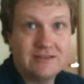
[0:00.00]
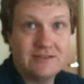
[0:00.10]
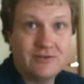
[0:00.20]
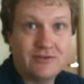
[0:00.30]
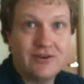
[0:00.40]

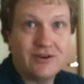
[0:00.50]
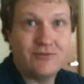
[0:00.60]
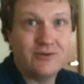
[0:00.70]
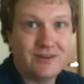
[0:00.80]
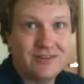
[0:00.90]
so they're not
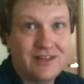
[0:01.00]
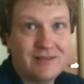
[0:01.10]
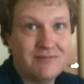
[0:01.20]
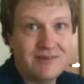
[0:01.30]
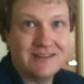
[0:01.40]
going to
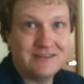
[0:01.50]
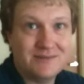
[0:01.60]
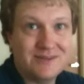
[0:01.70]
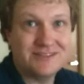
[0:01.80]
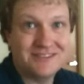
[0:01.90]
collaborate as
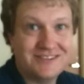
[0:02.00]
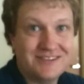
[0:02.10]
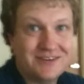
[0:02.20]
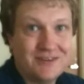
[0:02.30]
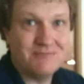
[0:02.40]
much
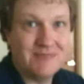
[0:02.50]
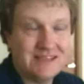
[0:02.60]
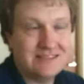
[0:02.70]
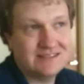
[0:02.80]
as